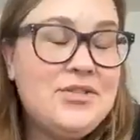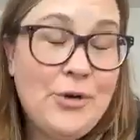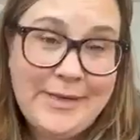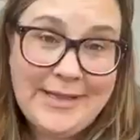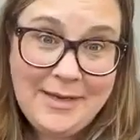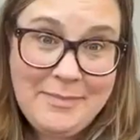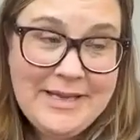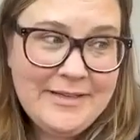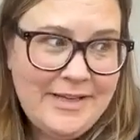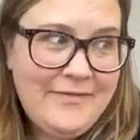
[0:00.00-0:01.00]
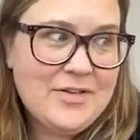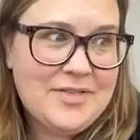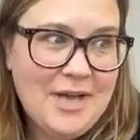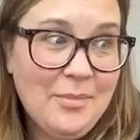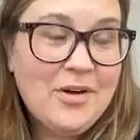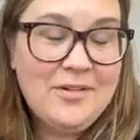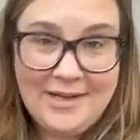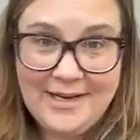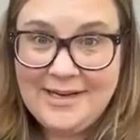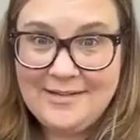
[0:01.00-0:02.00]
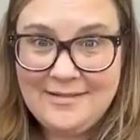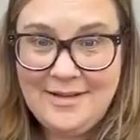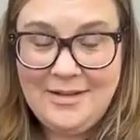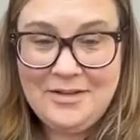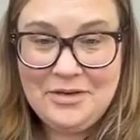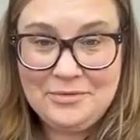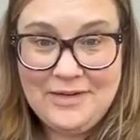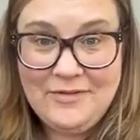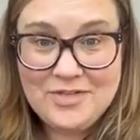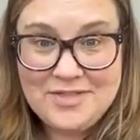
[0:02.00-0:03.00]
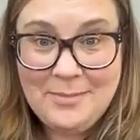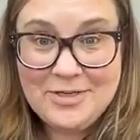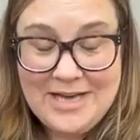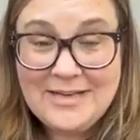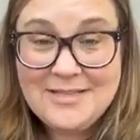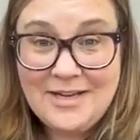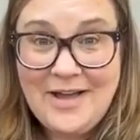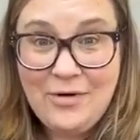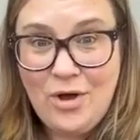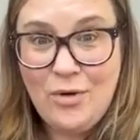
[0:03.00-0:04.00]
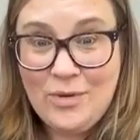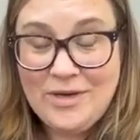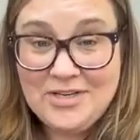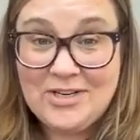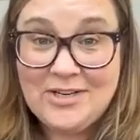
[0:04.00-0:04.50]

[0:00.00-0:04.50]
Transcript: don't be like me and leave your summer, leave your summer deck stuff out all winter.